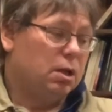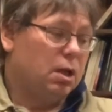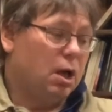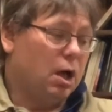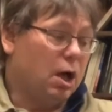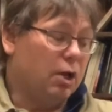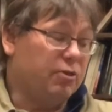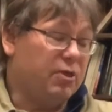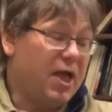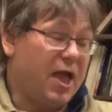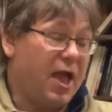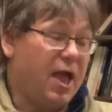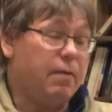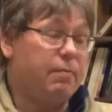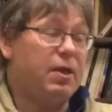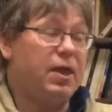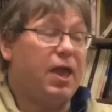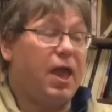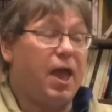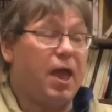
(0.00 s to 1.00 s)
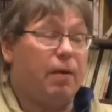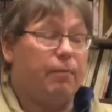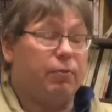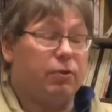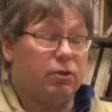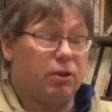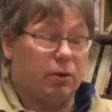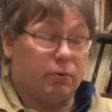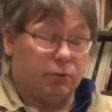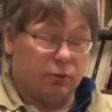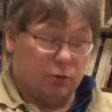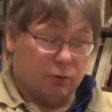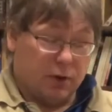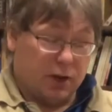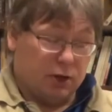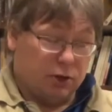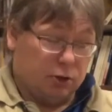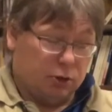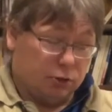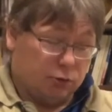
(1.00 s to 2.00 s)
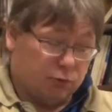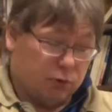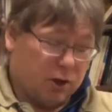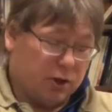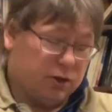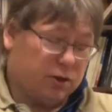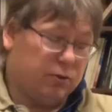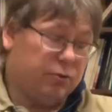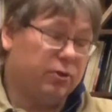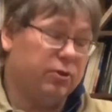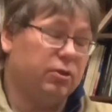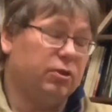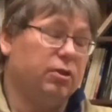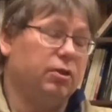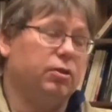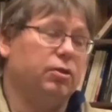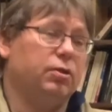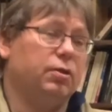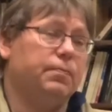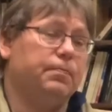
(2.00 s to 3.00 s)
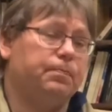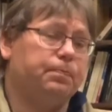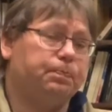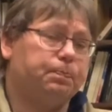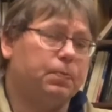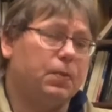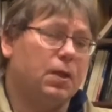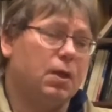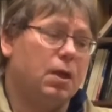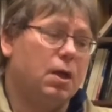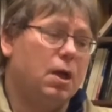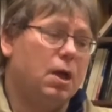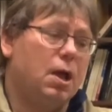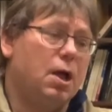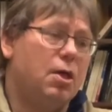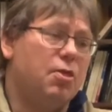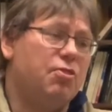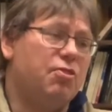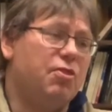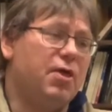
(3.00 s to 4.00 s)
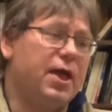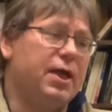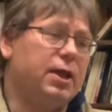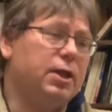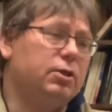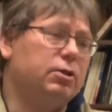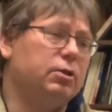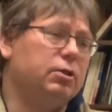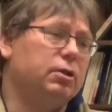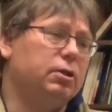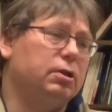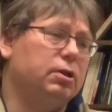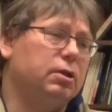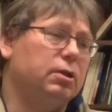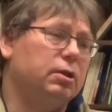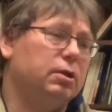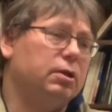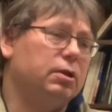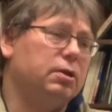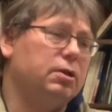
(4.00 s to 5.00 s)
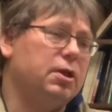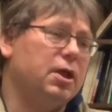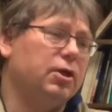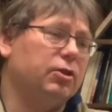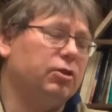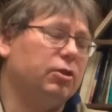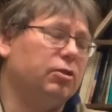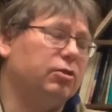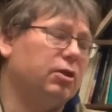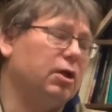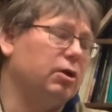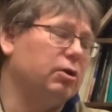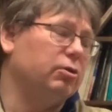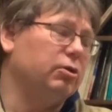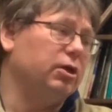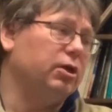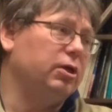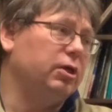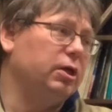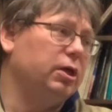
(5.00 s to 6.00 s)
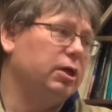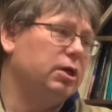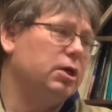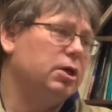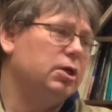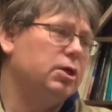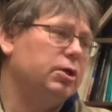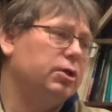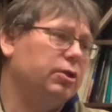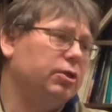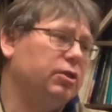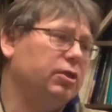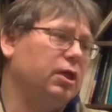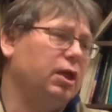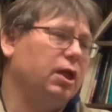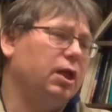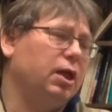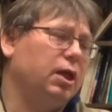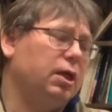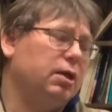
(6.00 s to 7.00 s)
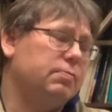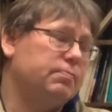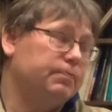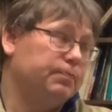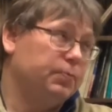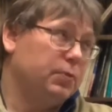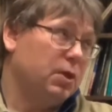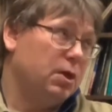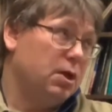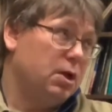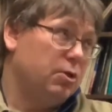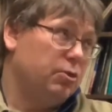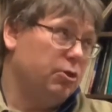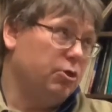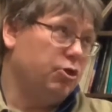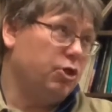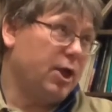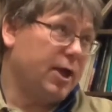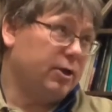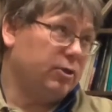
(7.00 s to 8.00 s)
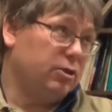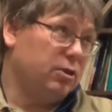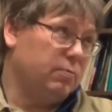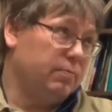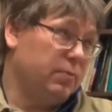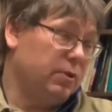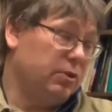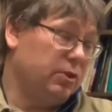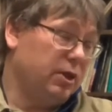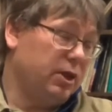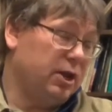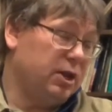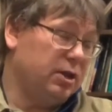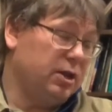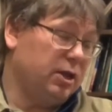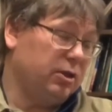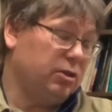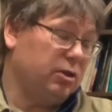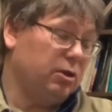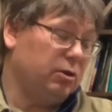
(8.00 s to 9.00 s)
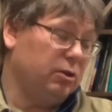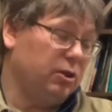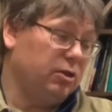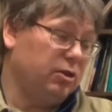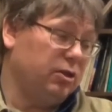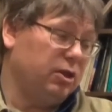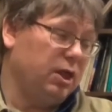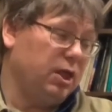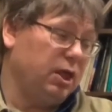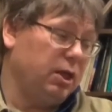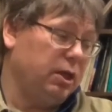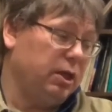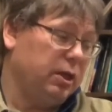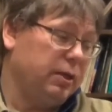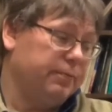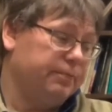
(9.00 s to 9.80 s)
On the Hammond campus, there was great distrust of the system. They didn't necessarily see the checks and they didn't necessarily see